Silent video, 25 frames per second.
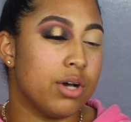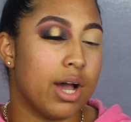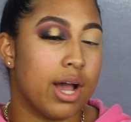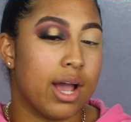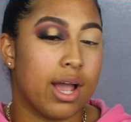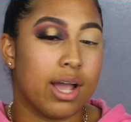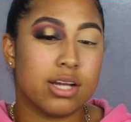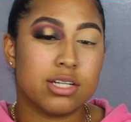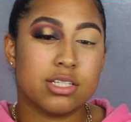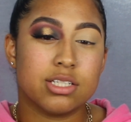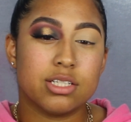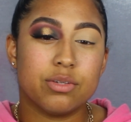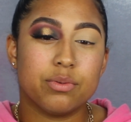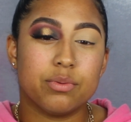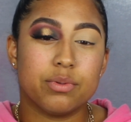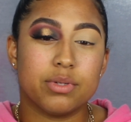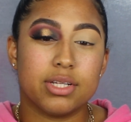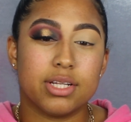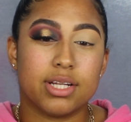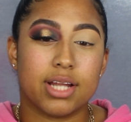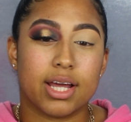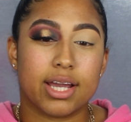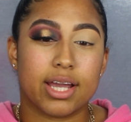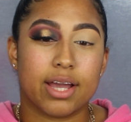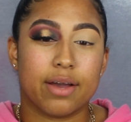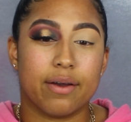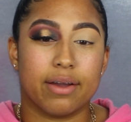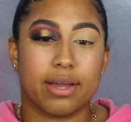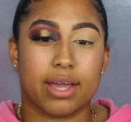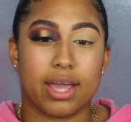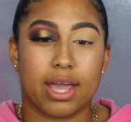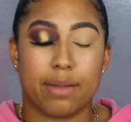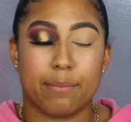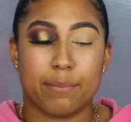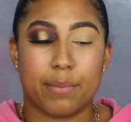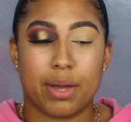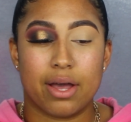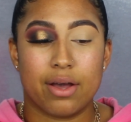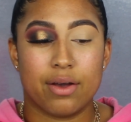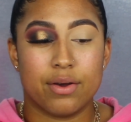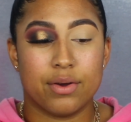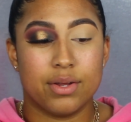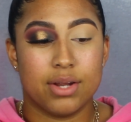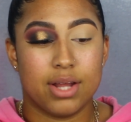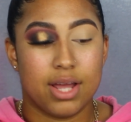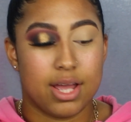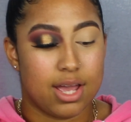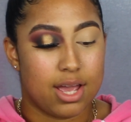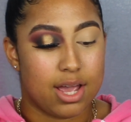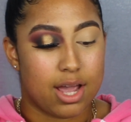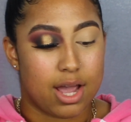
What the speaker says: I actually really like how it came out.